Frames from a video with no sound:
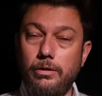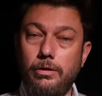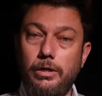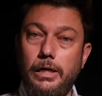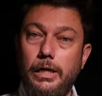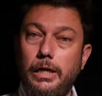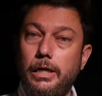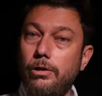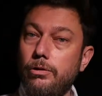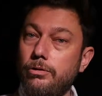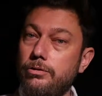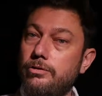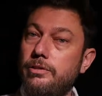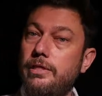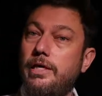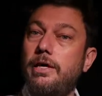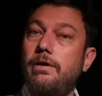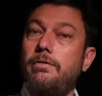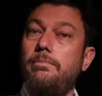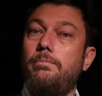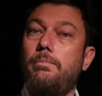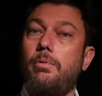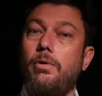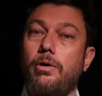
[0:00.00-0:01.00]
I also
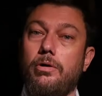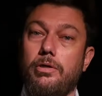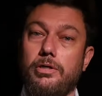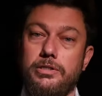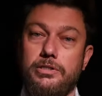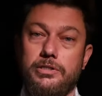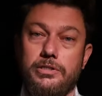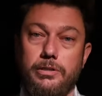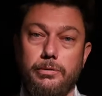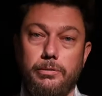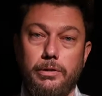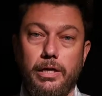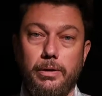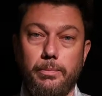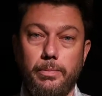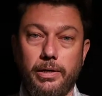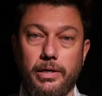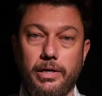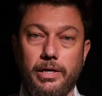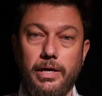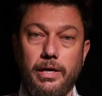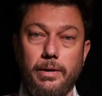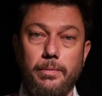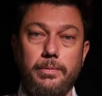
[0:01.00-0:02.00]
have pocket
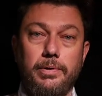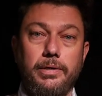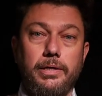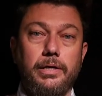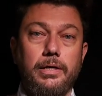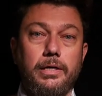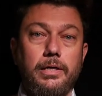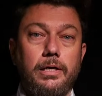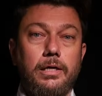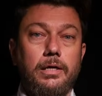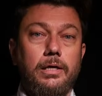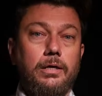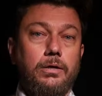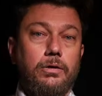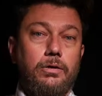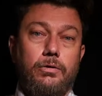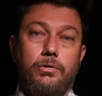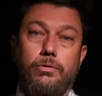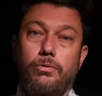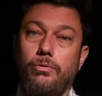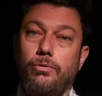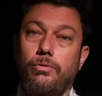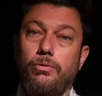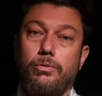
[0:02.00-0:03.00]
cinema camera.
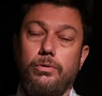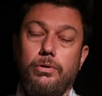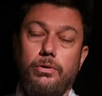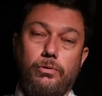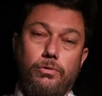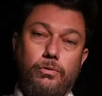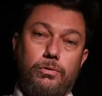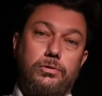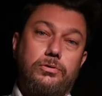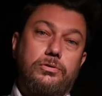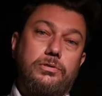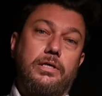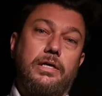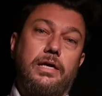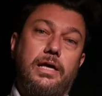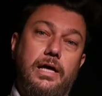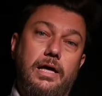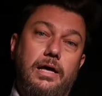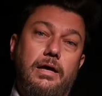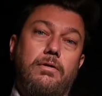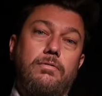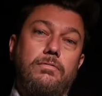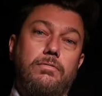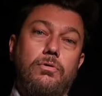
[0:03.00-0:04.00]
Also
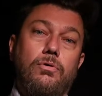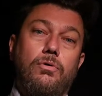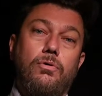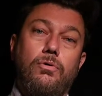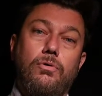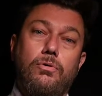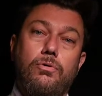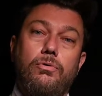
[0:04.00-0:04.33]
have